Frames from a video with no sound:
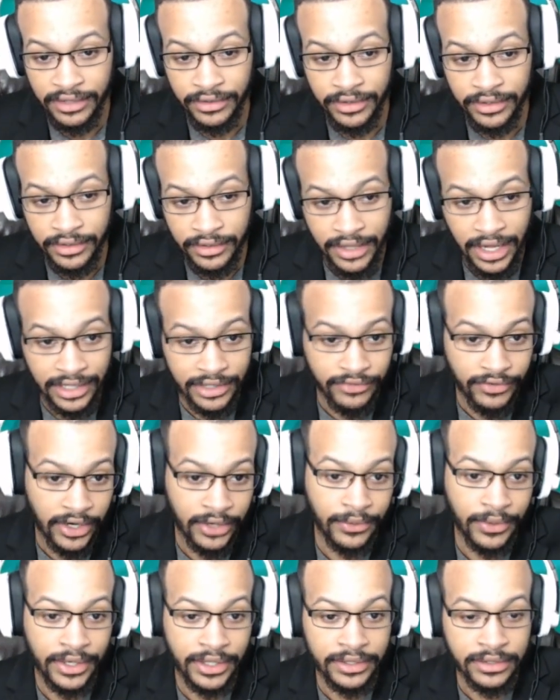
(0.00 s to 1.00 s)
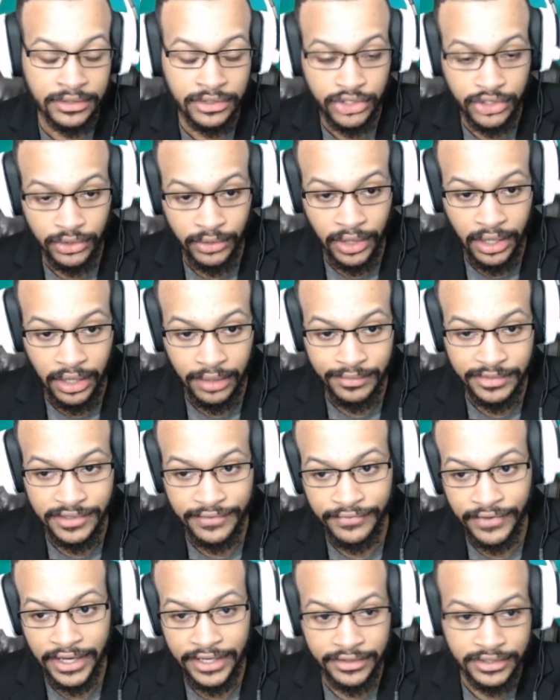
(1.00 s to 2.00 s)
not the right way to
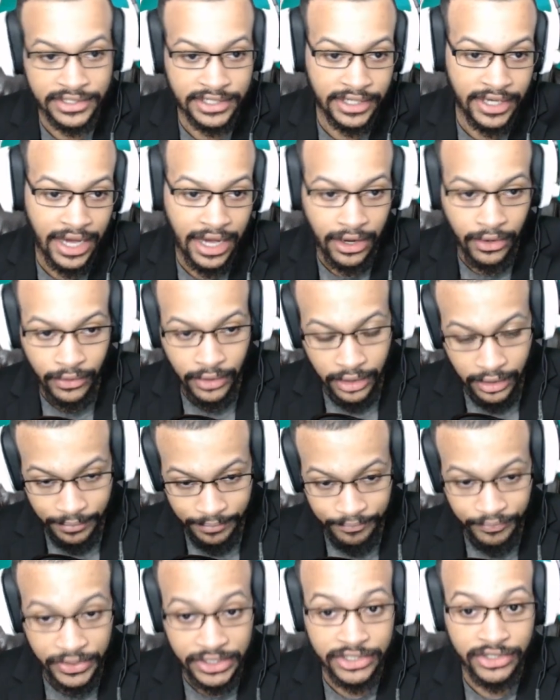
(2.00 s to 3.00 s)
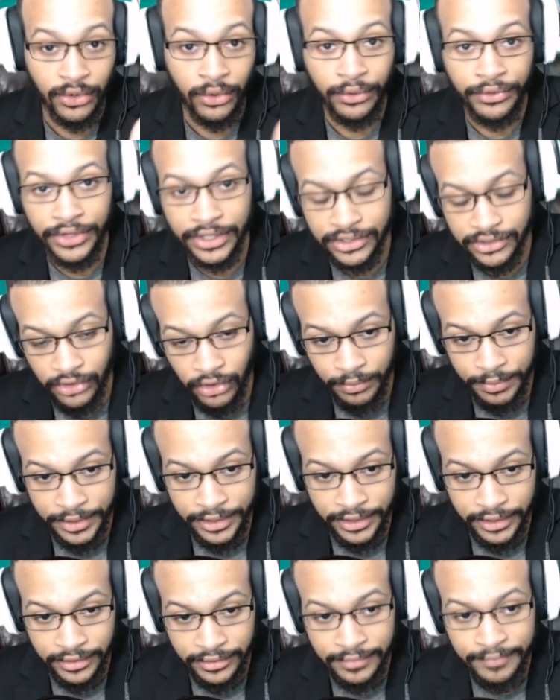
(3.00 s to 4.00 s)
fight. You see how this whole thing's open
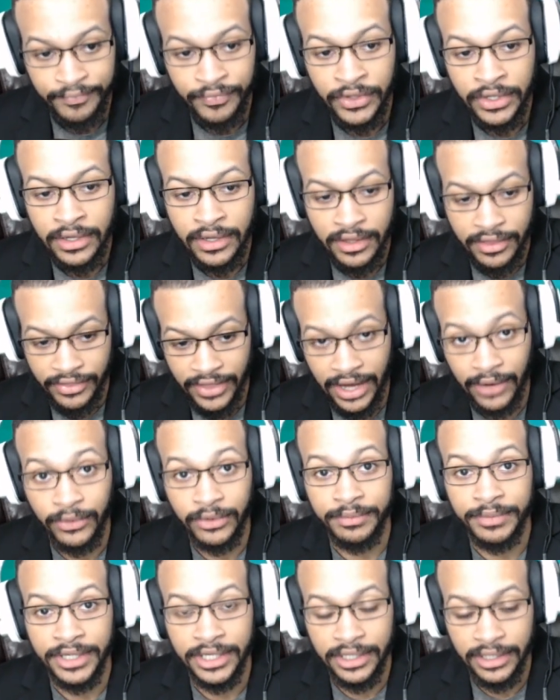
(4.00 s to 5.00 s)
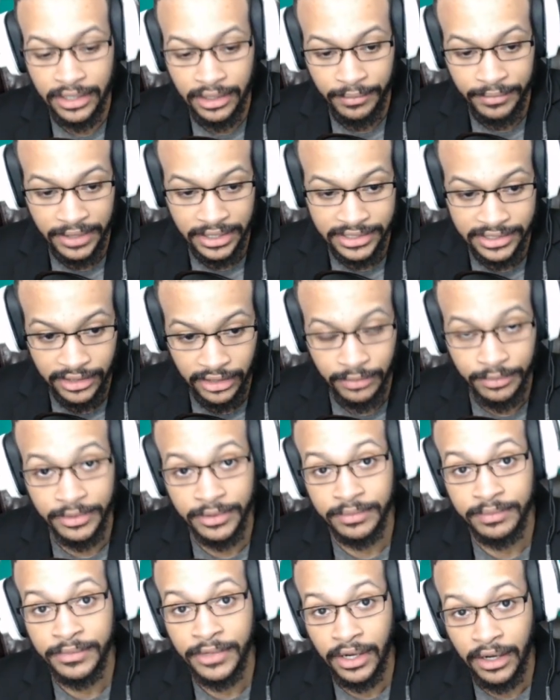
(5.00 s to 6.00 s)
here? That would be a
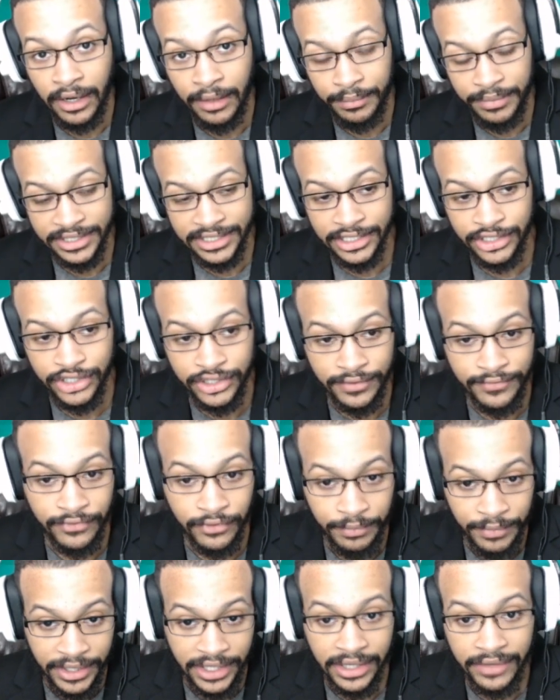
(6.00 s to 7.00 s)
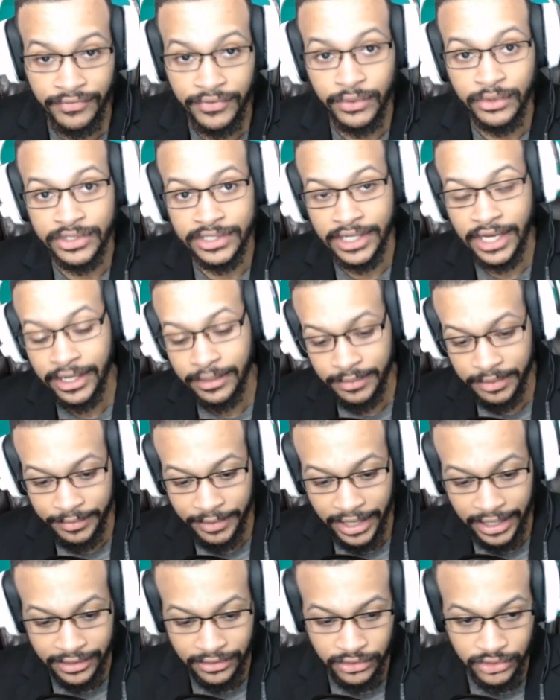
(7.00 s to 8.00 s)
terrible position for me if there was an enemy
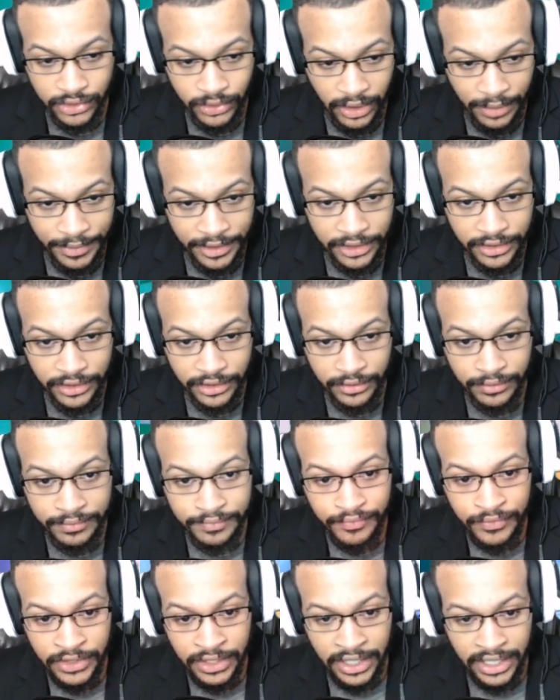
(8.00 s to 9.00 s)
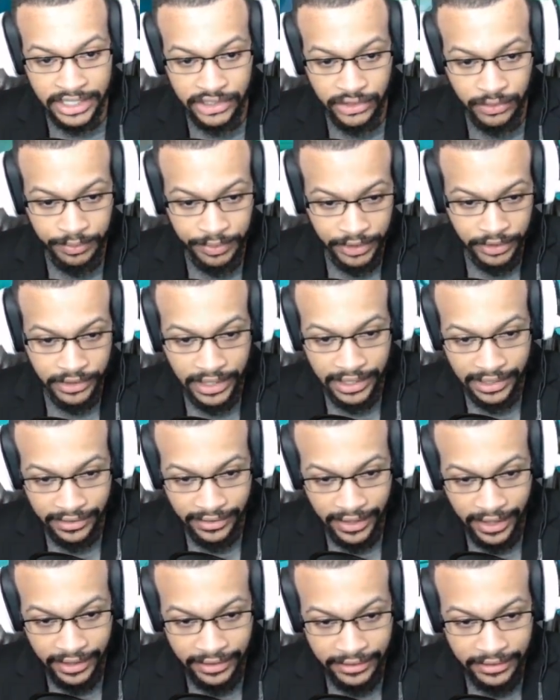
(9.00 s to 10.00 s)
back there. So what I'm going to do is you build like
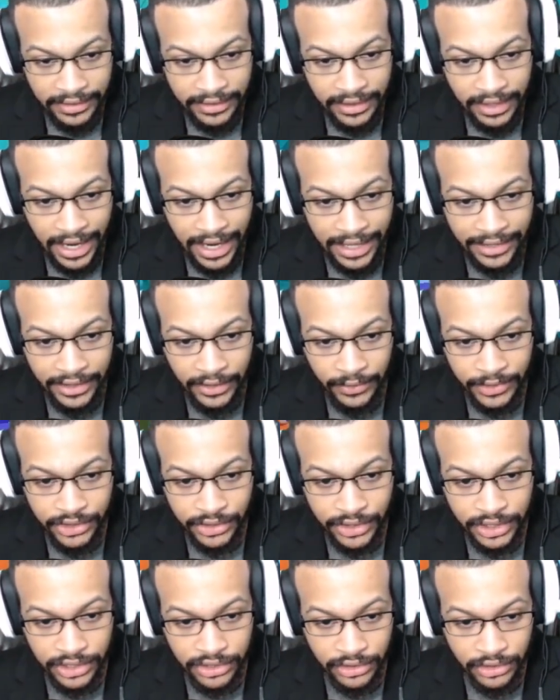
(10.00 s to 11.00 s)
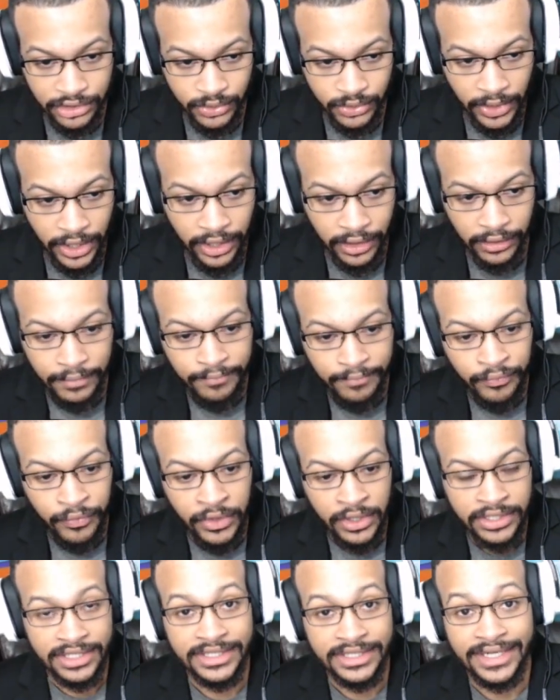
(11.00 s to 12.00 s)
that, and then what you can do as well,
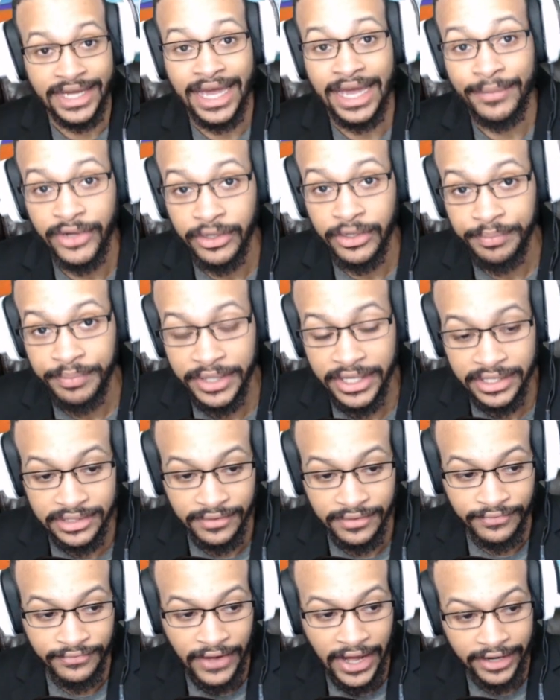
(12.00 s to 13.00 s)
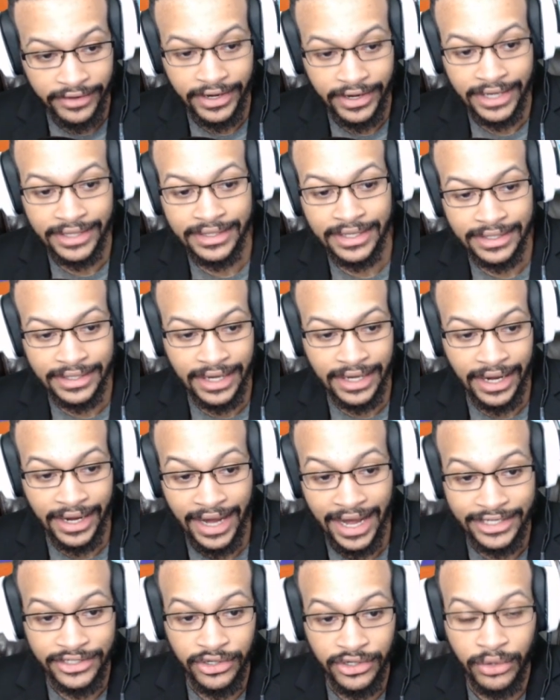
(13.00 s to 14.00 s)
since I am going to peek to fire at that guy,
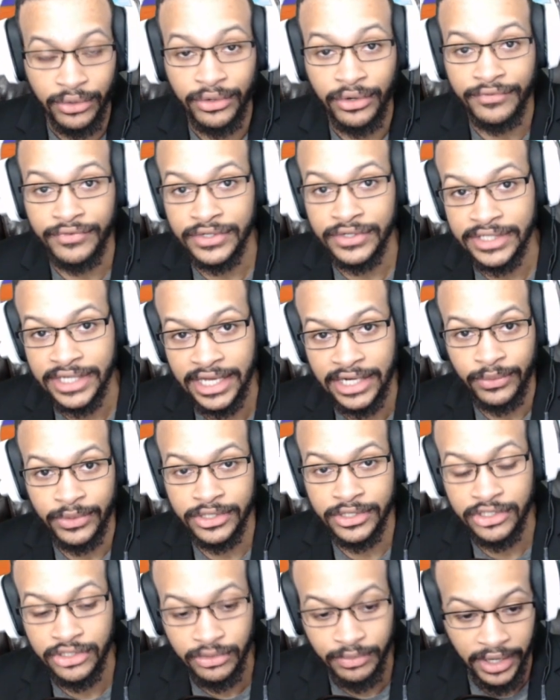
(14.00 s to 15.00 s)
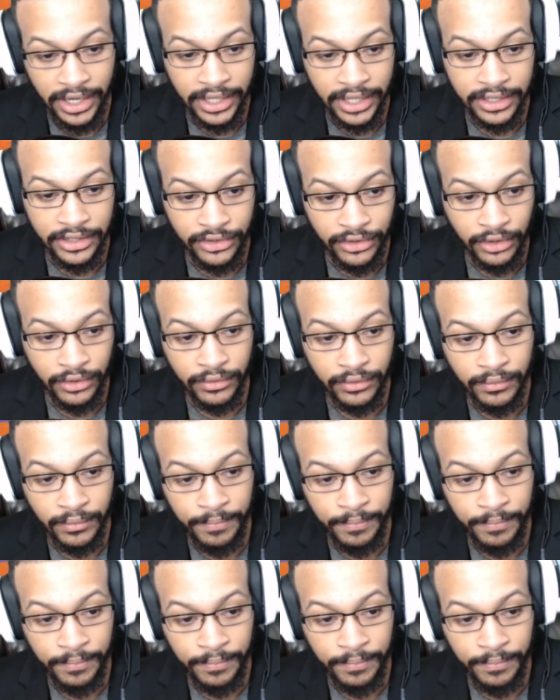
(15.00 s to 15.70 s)
I don't know if there's anyone to my, you know,